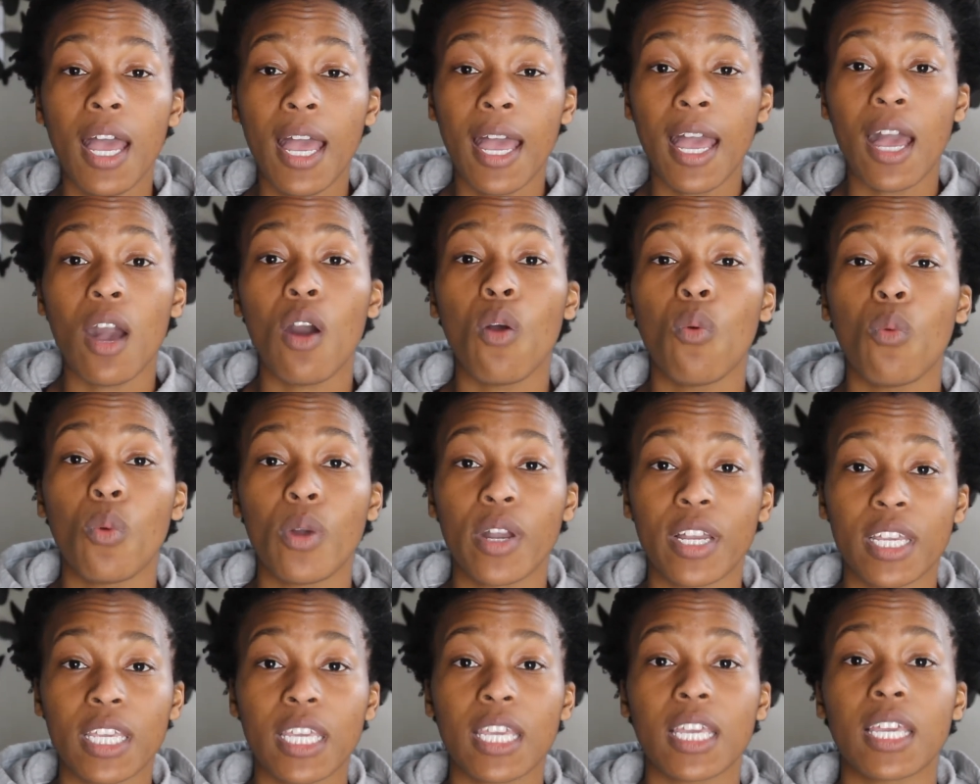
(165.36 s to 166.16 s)
a
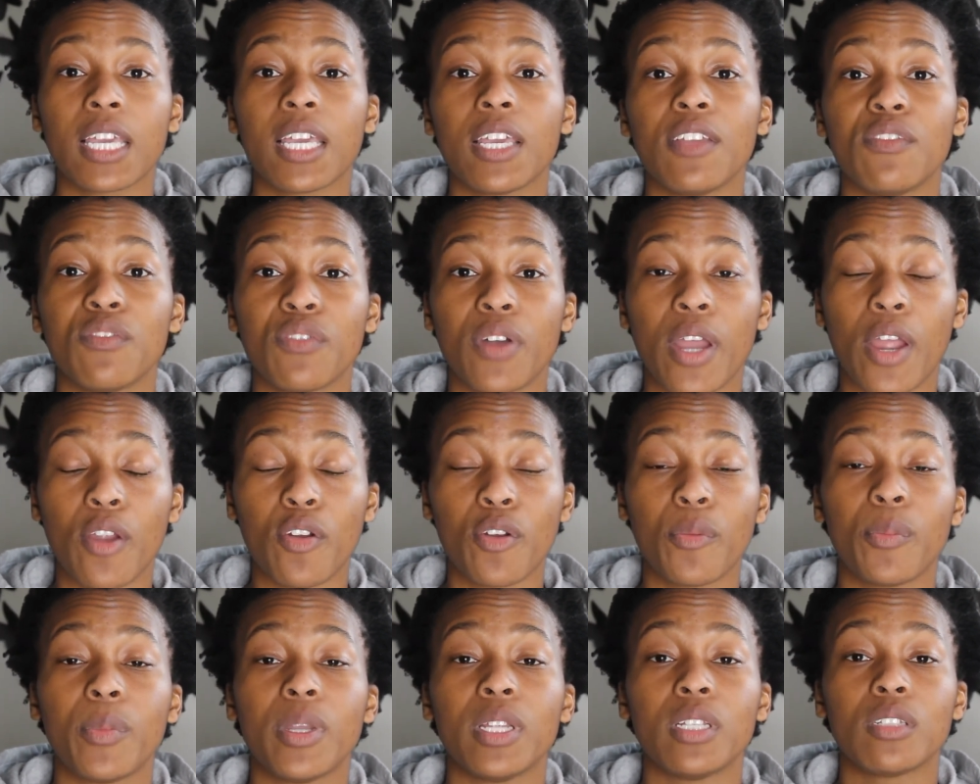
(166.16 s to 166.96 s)
working
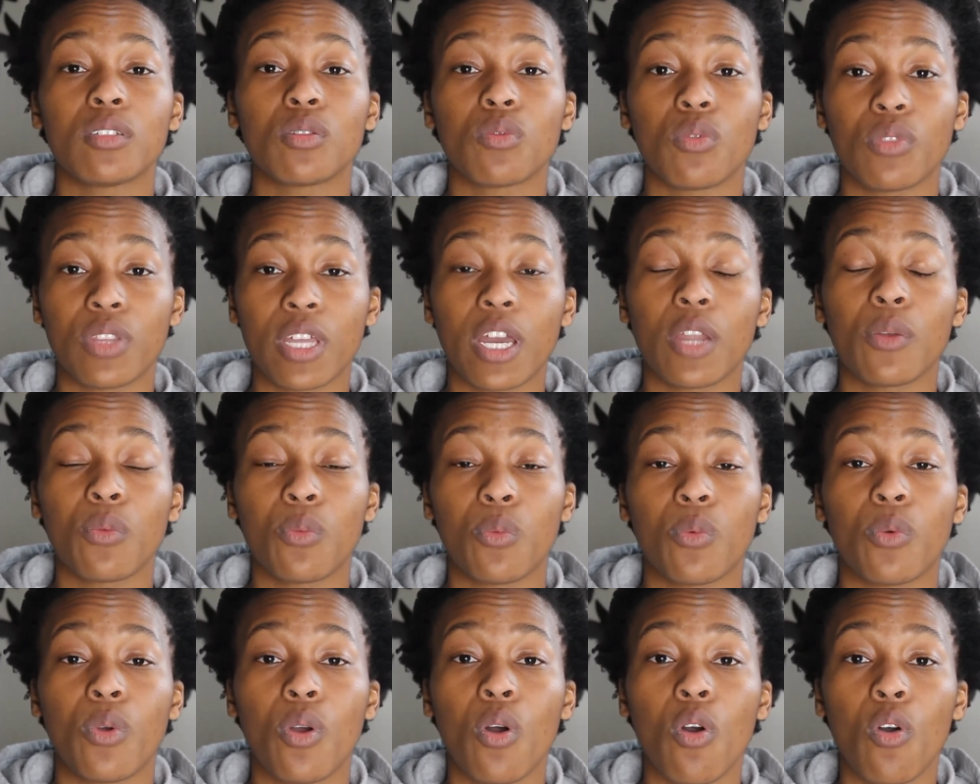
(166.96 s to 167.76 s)
environment or that
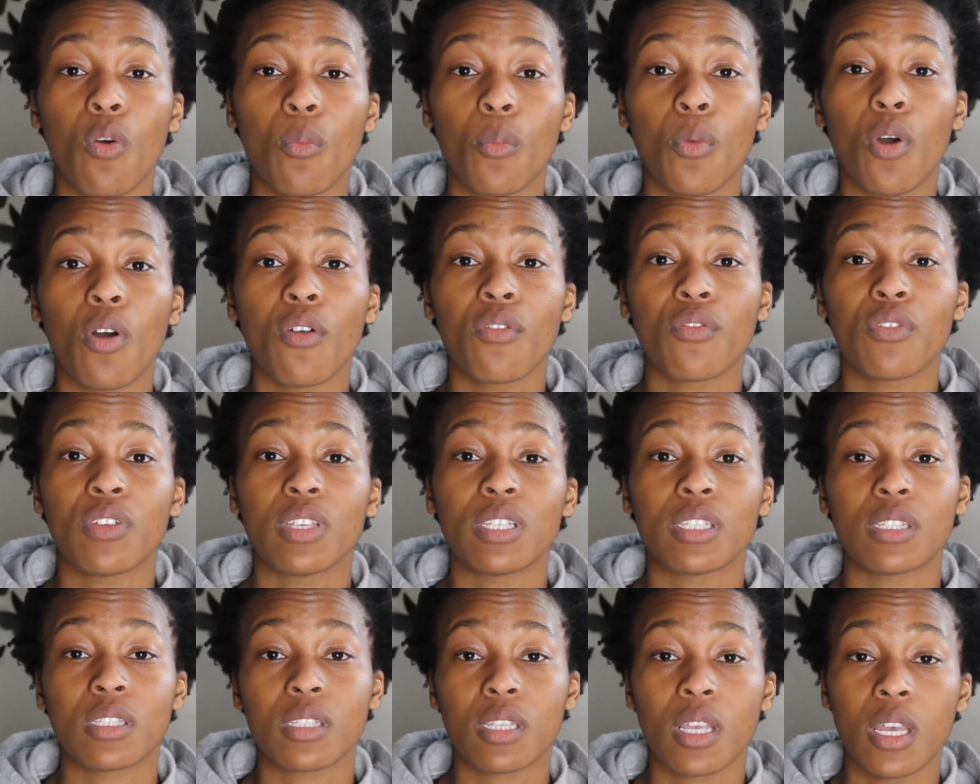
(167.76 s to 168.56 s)
home
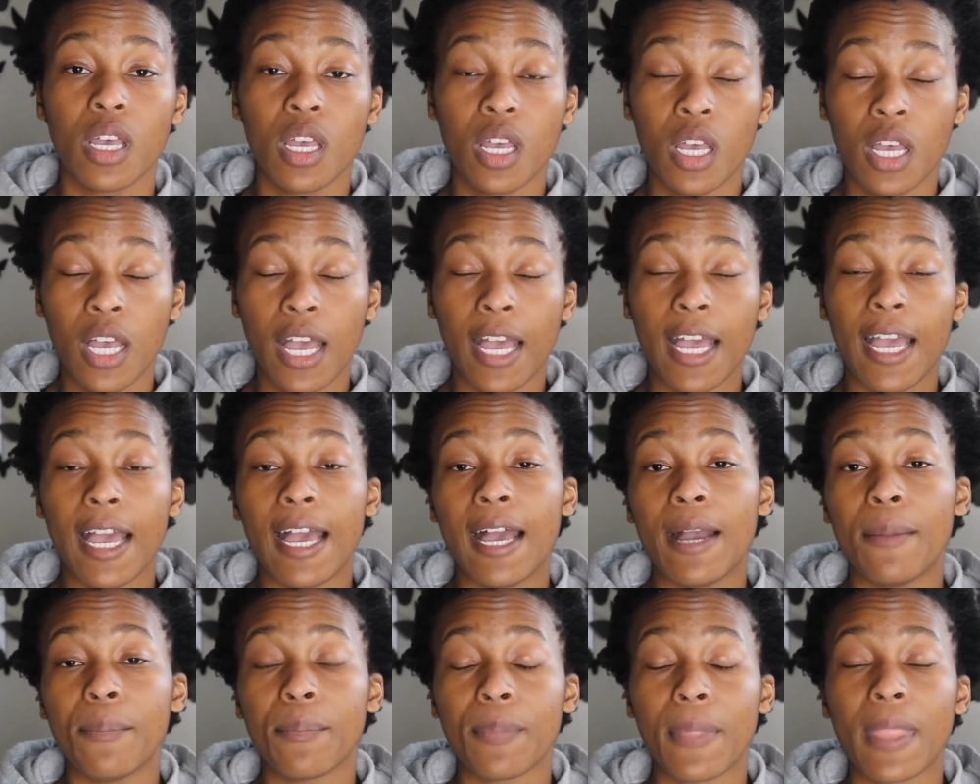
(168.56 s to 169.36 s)
office
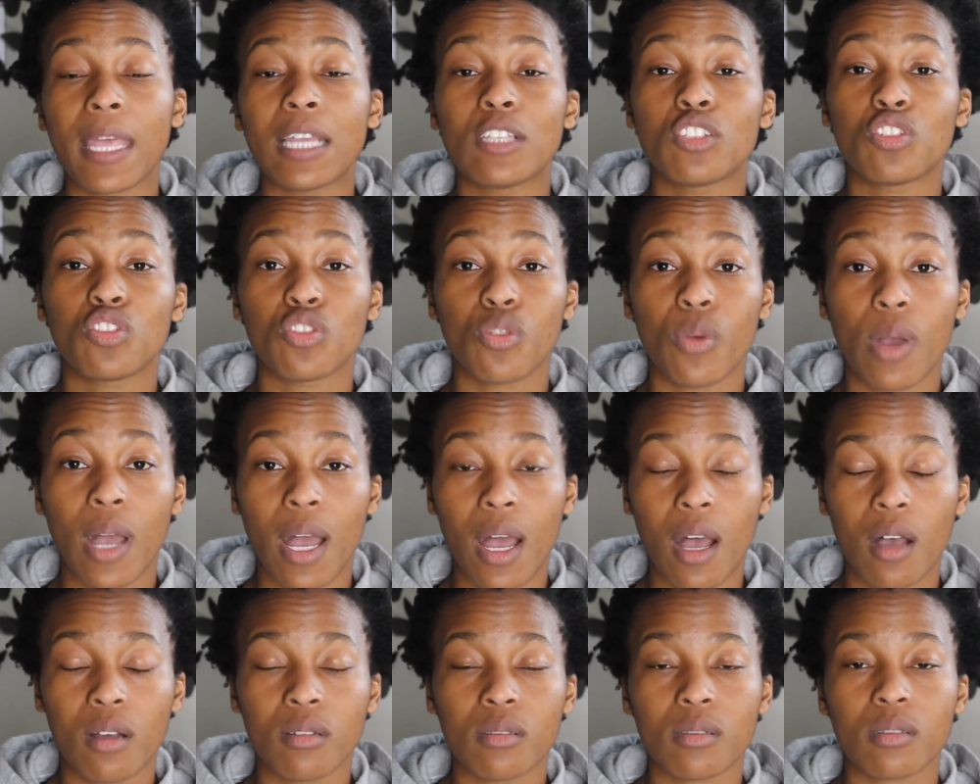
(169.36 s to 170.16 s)
at your
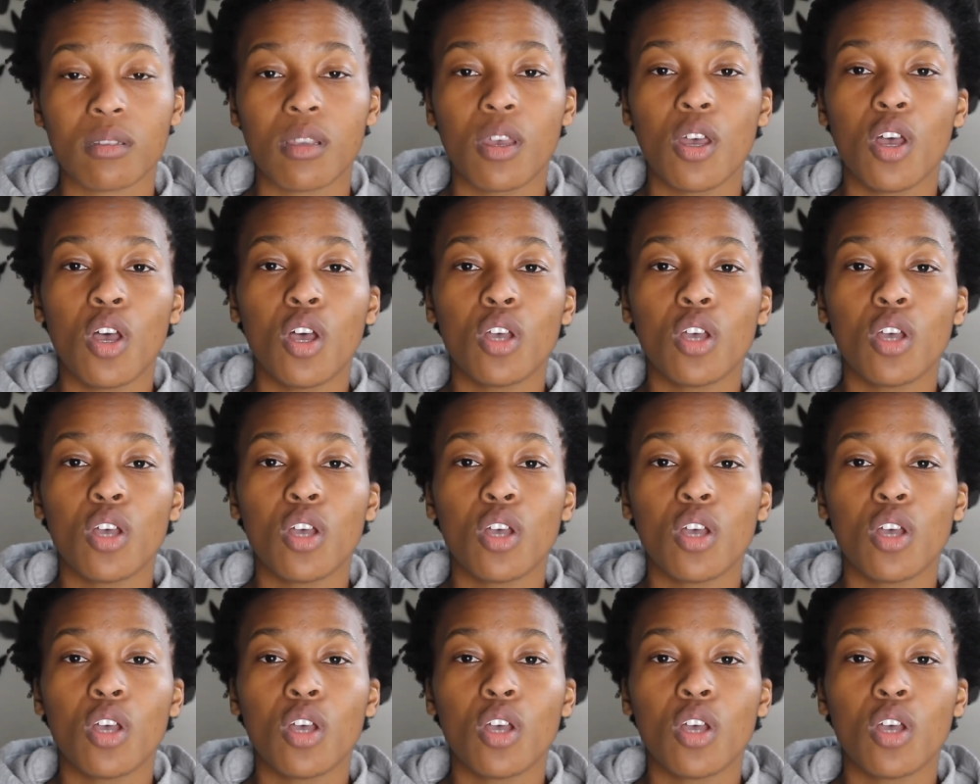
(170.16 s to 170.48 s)
house.